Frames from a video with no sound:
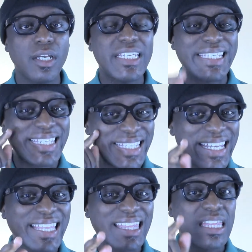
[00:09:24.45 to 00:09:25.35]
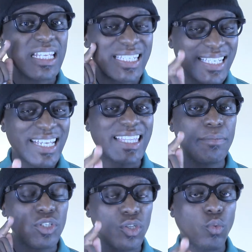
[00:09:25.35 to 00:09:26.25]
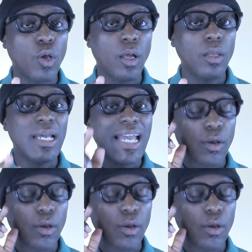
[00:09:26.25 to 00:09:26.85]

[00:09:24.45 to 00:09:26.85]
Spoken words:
Stick them to the wall.